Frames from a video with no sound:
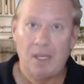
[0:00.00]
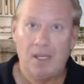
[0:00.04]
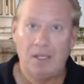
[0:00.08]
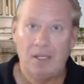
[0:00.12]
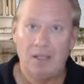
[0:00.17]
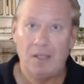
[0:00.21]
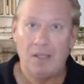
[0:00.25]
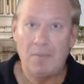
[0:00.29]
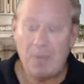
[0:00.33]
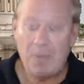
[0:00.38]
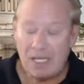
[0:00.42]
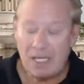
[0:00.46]

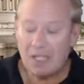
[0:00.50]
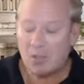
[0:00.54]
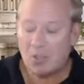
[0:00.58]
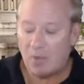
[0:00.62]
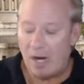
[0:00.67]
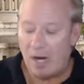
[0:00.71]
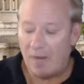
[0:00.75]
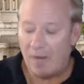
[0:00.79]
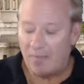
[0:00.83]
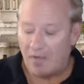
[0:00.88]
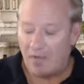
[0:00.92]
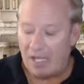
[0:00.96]
The biggest
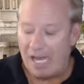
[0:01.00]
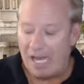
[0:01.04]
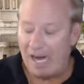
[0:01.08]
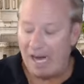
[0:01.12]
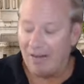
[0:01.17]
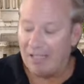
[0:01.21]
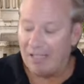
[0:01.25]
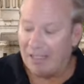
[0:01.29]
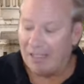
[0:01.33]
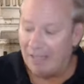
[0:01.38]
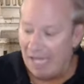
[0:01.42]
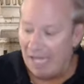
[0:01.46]
problem for
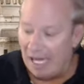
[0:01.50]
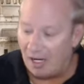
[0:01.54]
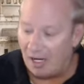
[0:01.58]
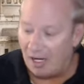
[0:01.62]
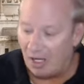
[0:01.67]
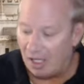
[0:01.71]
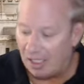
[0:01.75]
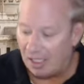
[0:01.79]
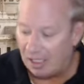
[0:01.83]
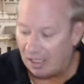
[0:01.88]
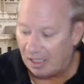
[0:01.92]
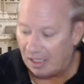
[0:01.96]
Gary
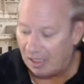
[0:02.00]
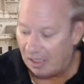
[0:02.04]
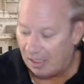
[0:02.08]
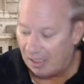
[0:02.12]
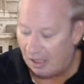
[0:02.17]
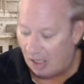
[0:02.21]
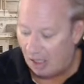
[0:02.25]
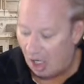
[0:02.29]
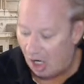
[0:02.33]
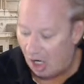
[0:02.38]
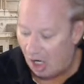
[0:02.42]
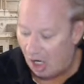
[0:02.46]
Leonard
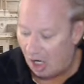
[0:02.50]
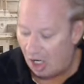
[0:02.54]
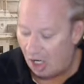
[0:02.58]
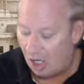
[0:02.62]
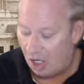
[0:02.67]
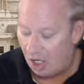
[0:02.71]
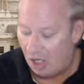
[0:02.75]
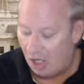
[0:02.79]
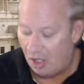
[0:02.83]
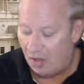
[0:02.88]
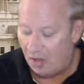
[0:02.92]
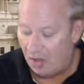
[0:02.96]

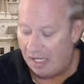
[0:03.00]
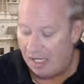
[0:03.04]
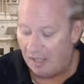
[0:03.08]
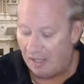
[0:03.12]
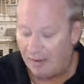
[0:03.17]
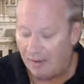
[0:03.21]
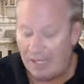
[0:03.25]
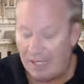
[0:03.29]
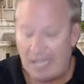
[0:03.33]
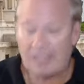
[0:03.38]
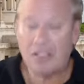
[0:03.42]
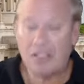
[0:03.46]
are the
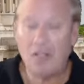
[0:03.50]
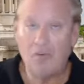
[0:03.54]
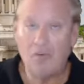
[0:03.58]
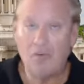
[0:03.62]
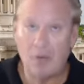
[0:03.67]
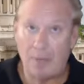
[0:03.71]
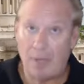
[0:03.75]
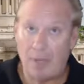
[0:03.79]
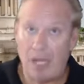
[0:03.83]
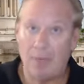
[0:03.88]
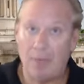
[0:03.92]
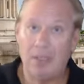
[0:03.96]
elected
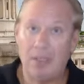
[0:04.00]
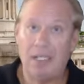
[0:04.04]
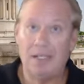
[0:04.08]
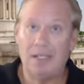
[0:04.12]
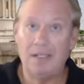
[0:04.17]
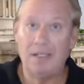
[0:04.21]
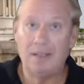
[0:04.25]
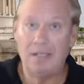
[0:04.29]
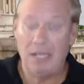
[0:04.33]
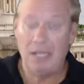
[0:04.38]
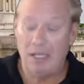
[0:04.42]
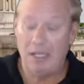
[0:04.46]

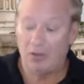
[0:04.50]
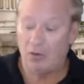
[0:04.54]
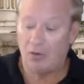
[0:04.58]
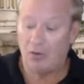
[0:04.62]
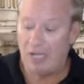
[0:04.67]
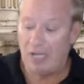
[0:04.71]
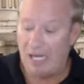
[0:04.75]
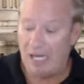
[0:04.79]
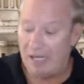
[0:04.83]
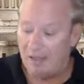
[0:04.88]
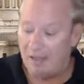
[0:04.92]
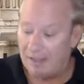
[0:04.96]
Republicans at the
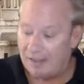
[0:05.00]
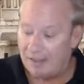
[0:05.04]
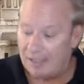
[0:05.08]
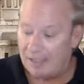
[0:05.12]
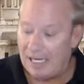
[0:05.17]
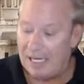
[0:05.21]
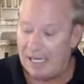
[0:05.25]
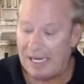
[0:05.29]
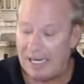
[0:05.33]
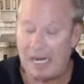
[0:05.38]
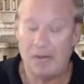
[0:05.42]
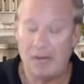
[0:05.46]
Rhode Island
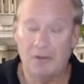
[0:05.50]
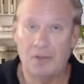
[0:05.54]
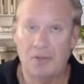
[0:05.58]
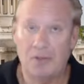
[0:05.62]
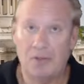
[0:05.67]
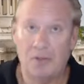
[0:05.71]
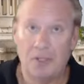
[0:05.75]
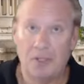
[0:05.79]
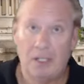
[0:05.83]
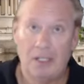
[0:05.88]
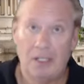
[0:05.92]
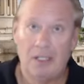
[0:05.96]
State
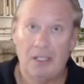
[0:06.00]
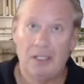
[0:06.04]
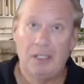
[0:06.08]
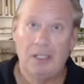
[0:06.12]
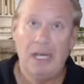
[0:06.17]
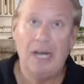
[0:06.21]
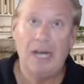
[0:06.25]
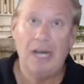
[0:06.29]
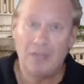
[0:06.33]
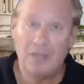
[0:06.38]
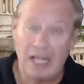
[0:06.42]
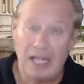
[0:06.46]
House
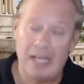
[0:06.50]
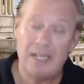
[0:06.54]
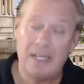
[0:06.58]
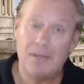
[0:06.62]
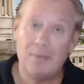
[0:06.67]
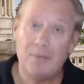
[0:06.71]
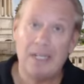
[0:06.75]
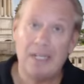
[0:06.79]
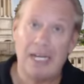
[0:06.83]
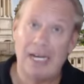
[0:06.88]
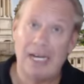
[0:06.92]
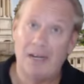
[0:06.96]
have let him
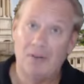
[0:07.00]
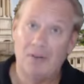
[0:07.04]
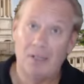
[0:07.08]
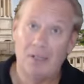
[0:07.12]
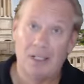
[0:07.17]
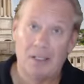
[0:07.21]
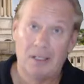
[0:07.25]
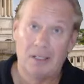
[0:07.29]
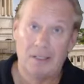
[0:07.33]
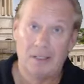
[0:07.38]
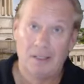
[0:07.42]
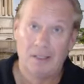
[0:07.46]
down.
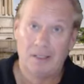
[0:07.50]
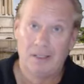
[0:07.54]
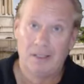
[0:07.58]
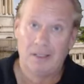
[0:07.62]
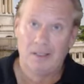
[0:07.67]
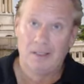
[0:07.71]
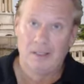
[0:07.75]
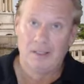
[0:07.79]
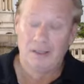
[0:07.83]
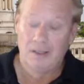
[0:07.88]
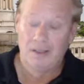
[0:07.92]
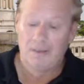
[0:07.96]

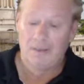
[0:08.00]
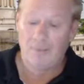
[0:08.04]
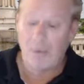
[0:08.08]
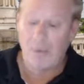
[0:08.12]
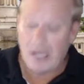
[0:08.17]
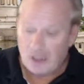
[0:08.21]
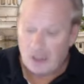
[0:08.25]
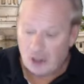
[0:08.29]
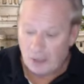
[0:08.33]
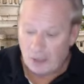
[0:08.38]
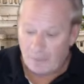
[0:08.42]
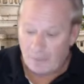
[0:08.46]

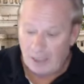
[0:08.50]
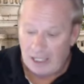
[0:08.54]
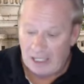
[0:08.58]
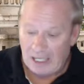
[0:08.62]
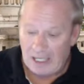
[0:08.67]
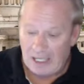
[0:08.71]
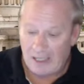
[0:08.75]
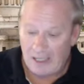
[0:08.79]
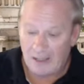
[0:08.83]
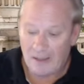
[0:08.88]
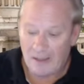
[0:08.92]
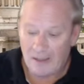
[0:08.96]
Mike
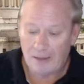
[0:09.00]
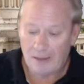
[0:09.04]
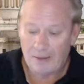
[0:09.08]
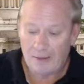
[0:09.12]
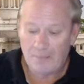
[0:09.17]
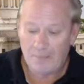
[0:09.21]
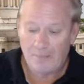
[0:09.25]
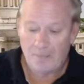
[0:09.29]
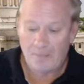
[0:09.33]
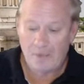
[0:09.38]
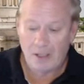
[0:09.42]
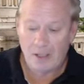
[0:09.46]
Chippendale,
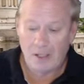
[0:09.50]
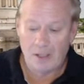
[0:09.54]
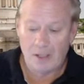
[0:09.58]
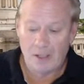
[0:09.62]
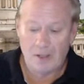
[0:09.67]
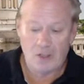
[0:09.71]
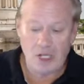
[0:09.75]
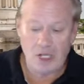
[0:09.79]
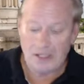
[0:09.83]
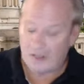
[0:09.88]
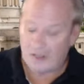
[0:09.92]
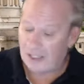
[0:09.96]

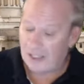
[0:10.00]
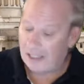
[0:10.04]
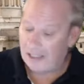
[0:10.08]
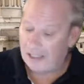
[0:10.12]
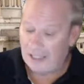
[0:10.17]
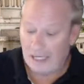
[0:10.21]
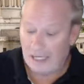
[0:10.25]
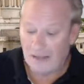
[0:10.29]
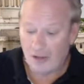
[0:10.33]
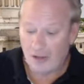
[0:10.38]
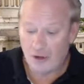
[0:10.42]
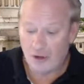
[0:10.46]
Jessica
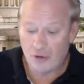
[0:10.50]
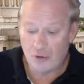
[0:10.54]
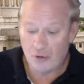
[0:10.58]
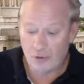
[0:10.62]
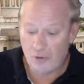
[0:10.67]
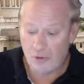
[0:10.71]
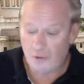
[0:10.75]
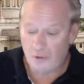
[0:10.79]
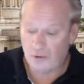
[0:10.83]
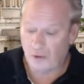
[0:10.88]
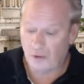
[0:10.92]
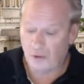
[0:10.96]
De La
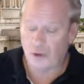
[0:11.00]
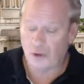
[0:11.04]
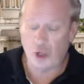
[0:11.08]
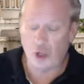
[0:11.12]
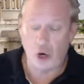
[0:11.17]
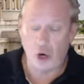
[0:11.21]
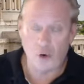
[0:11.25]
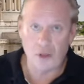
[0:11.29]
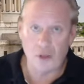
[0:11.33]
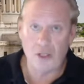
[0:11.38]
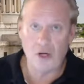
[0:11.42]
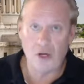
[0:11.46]
Cruz, who's
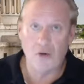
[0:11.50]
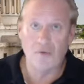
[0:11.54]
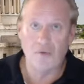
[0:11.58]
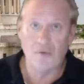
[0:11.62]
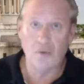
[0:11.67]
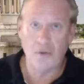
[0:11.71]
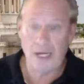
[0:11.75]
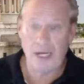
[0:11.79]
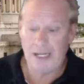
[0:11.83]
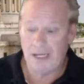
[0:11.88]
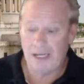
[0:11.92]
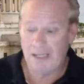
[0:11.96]
totally
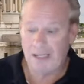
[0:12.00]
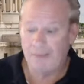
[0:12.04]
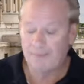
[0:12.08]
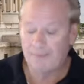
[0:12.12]
overrated.